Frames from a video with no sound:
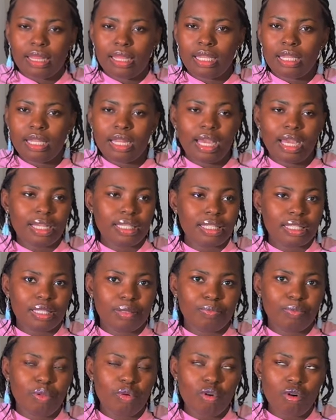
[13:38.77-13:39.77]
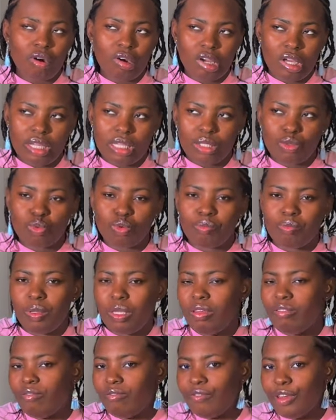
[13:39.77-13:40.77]
The next point will
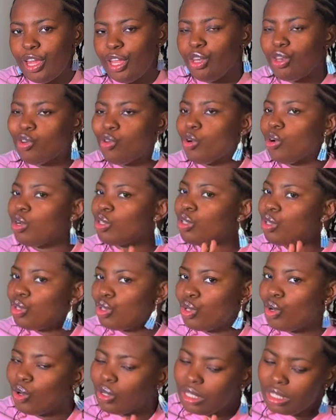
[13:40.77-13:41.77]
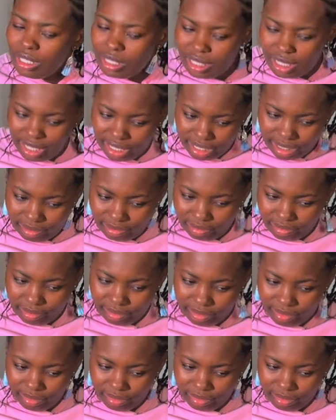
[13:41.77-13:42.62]
be vendor sourcing.